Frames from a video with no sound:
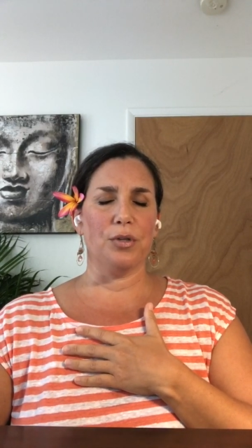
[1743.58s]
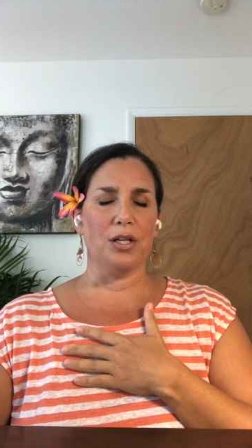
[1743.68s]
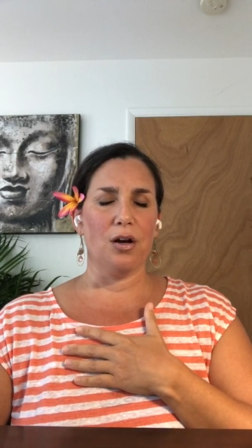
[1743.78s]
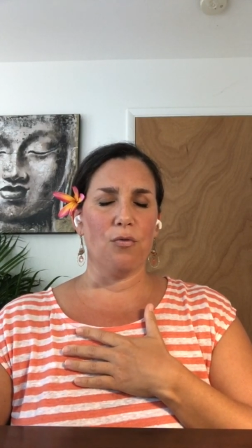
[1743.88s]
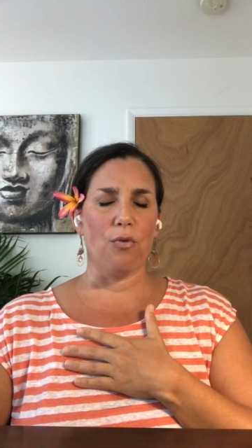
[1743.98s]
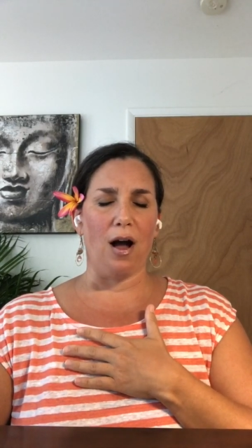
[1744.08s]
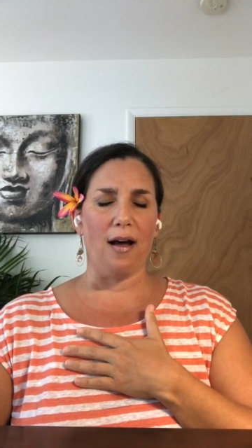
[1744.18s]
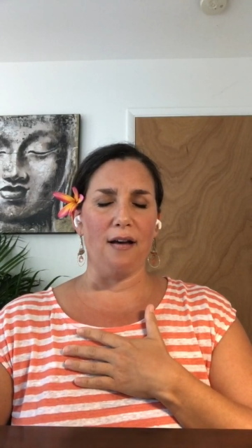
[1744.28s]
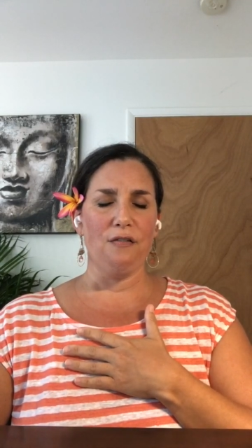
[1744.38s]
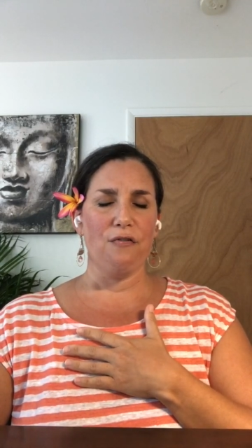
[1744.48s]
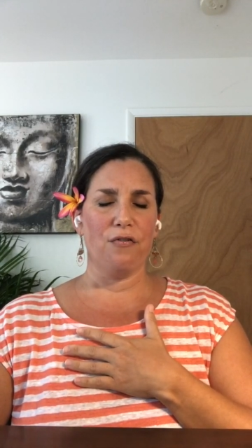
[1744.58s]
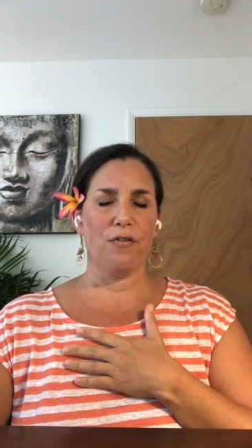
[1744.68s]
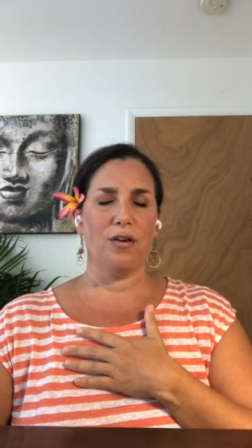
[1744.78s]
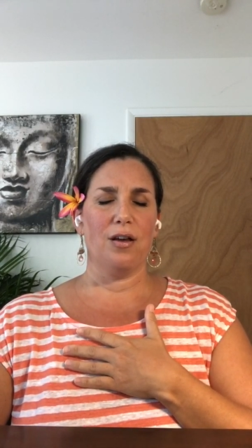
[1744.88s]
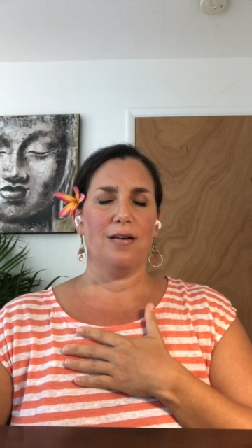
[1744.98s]
Allow yourself to just
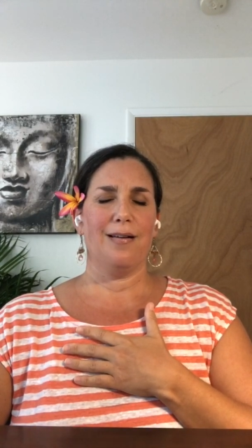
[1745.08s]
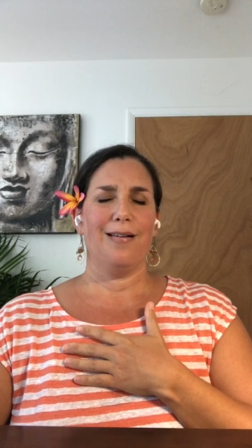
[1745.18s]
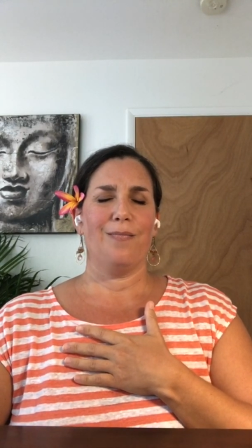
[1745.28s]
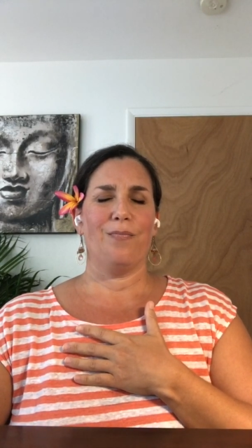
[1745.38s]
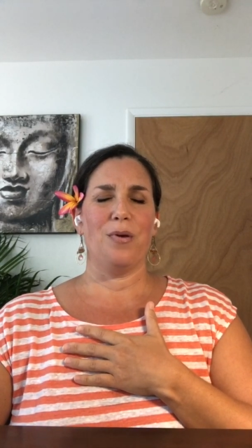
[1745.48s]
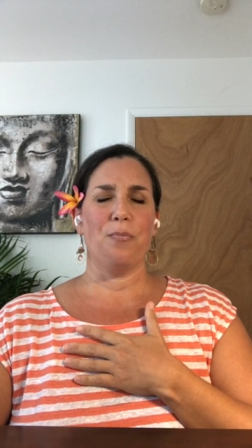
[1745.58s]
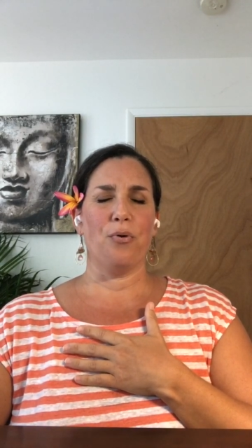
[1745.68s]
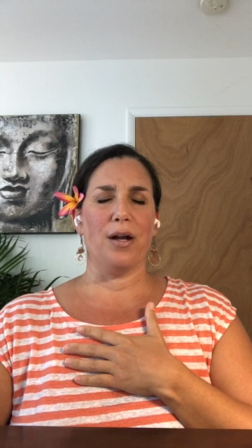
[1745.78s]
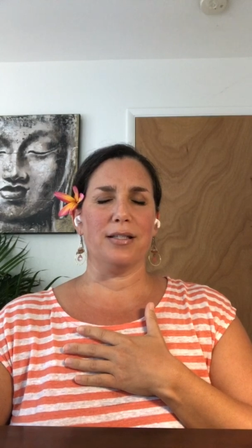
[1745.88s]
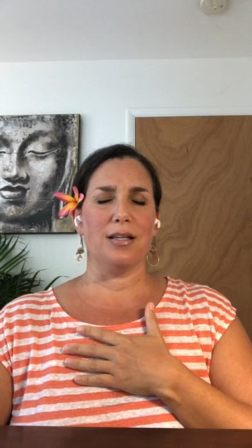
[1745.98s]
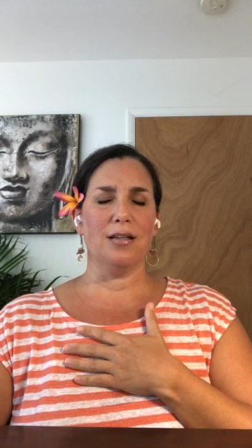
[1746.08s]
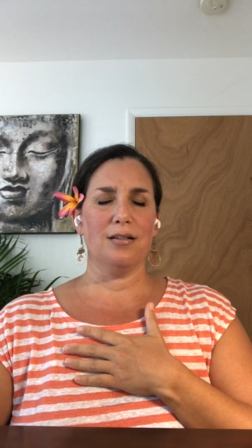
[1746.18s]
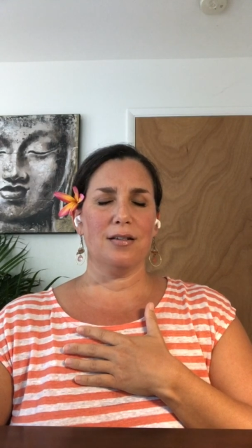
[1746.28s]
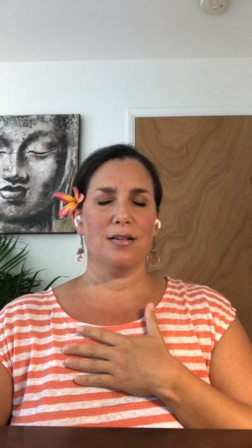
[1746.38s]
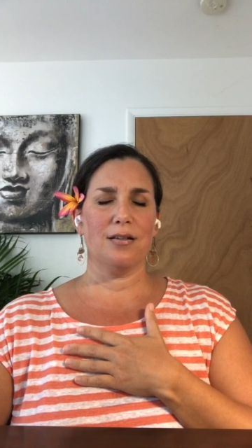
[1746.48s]
ground
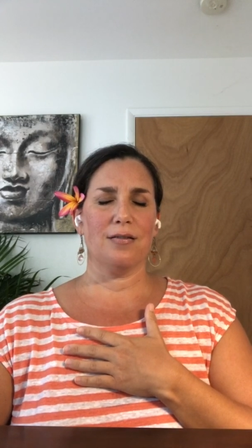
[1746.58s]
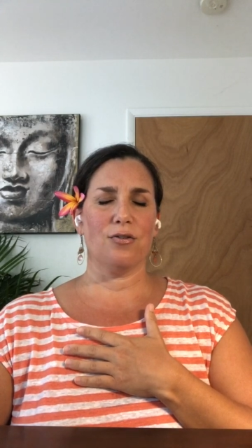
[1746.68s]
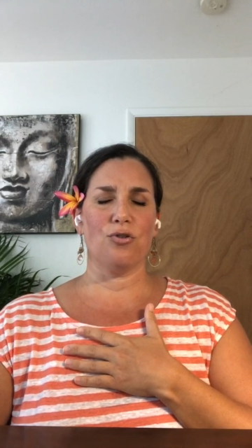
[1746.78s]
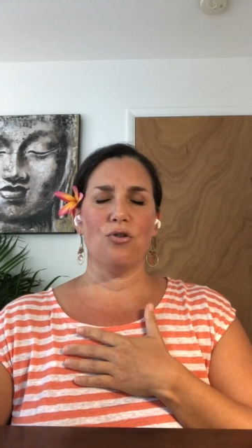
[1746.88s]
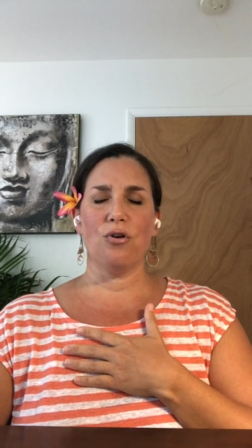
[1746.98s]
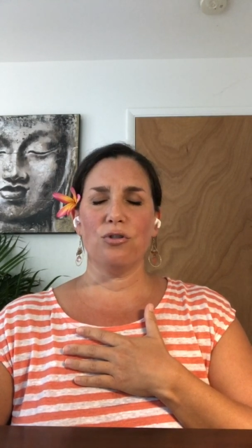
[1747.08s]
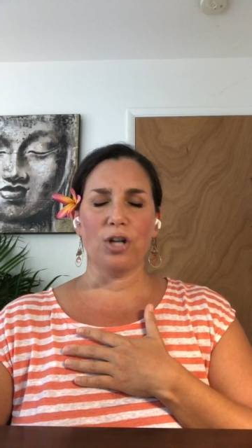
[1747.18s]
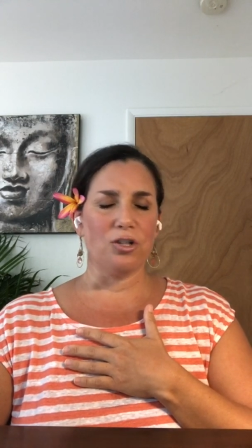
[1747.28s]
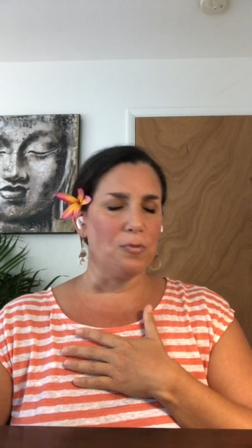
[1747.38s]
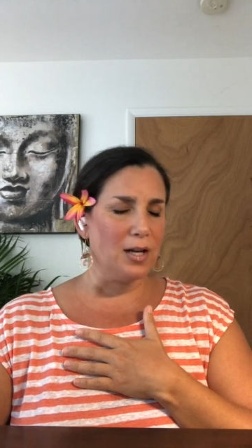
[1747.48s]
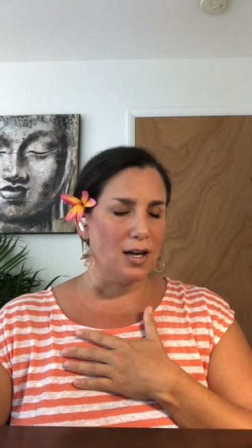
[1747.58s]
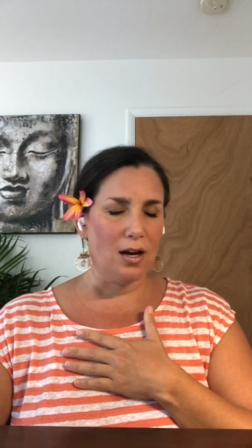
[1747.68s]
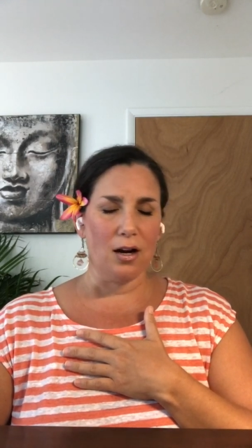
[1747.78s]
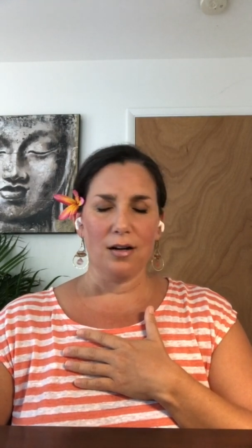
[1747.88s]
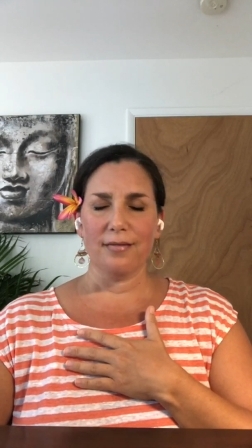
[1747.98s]
into your body,
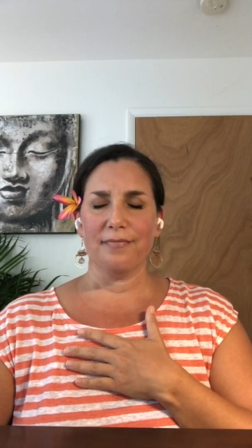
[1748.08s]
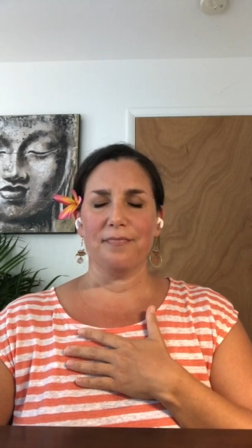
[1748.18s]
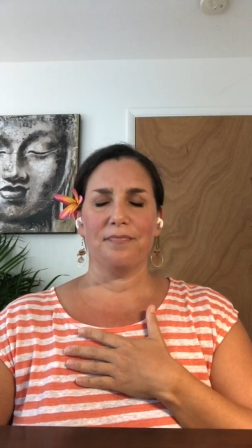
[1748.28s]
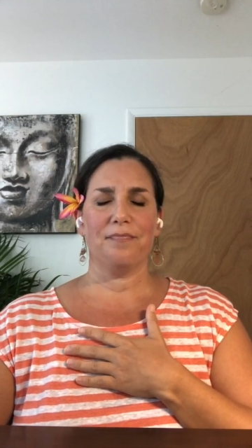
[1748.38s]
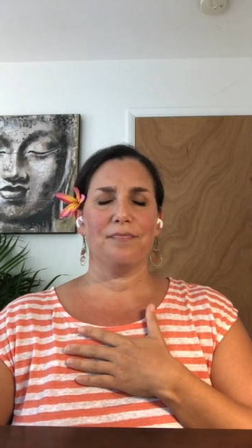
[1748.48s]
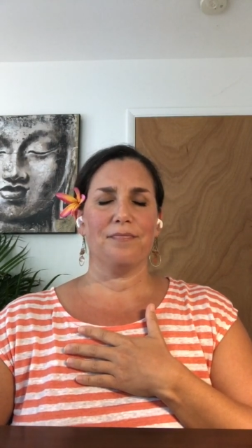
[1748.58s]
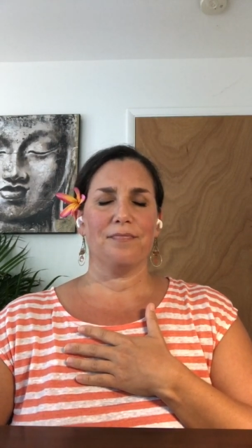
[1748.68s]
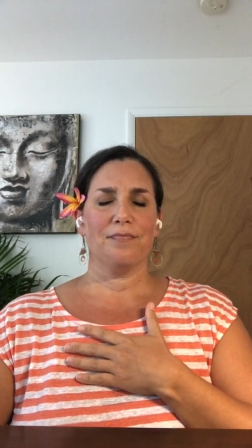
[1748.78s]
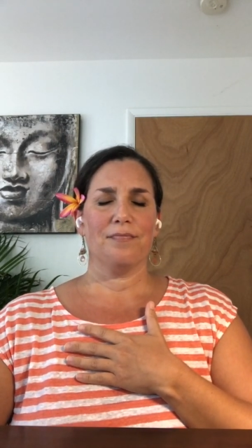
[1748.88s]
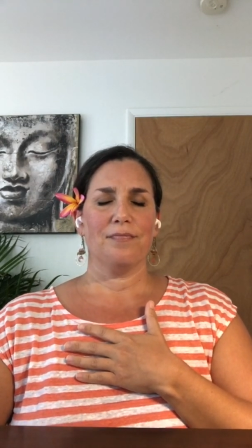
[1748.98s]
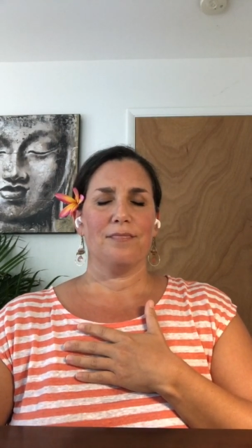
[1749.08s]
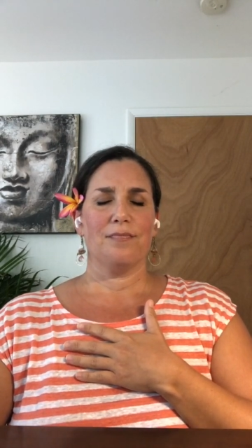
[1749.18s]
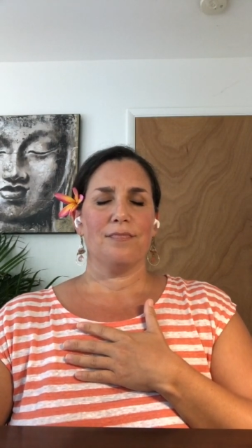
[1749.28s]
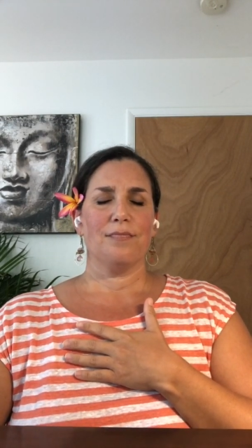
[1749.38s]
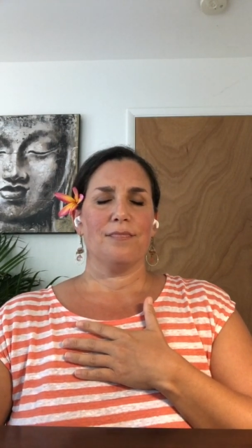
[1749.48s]
right? Through the
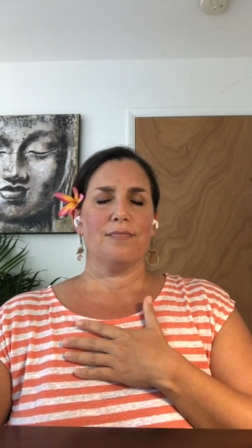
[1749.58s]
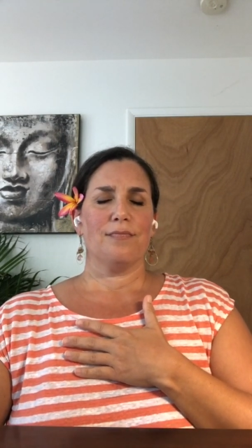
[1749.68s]
breath.